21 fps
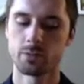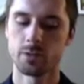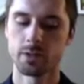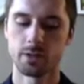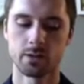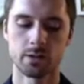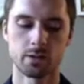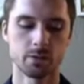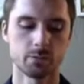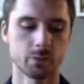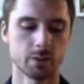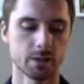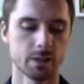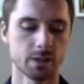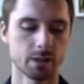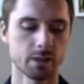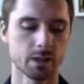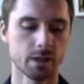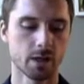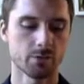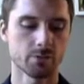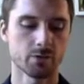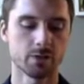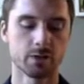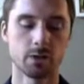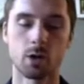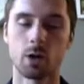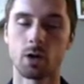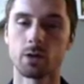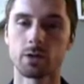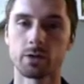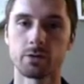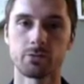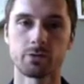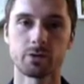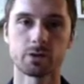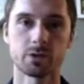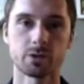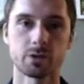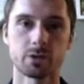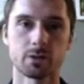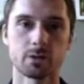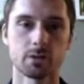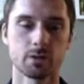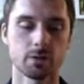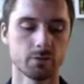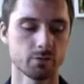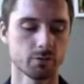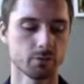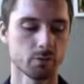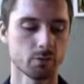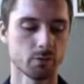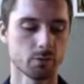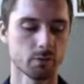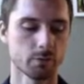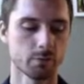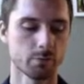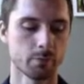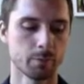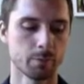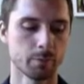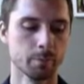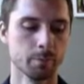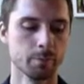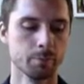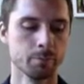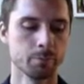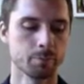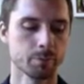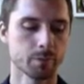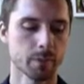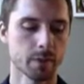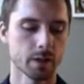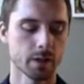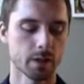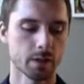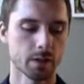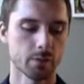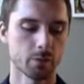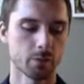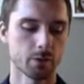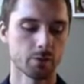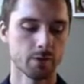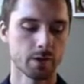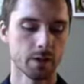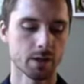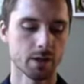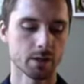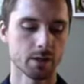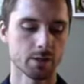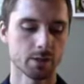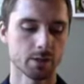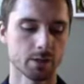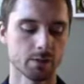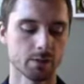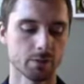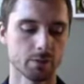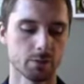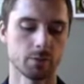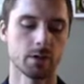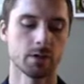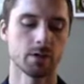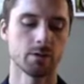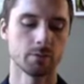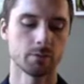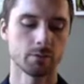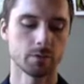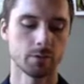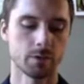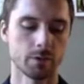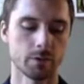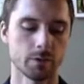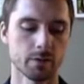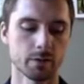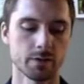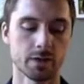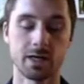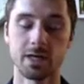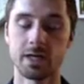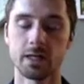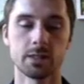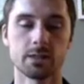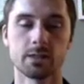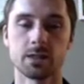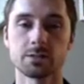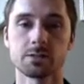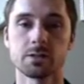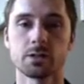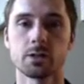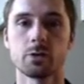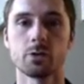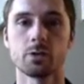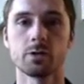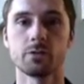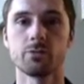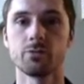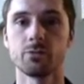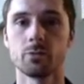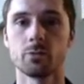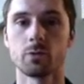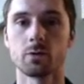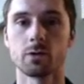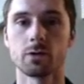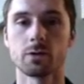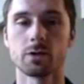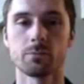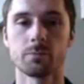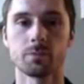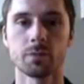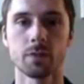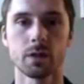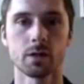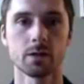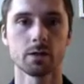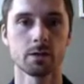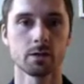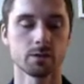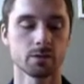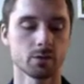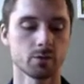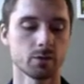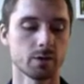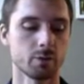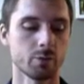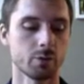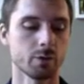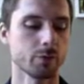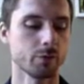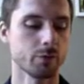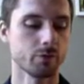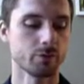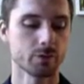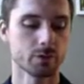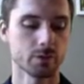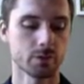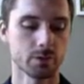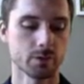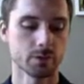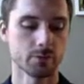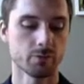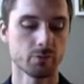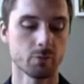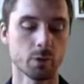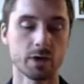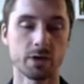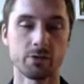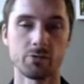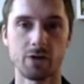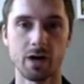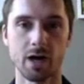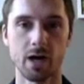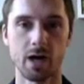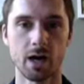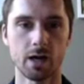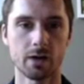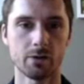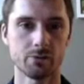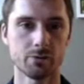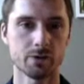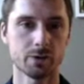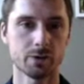here we did kind of a long division form. We find, well, the 8 doesn't go into 4, so then we move to the 45.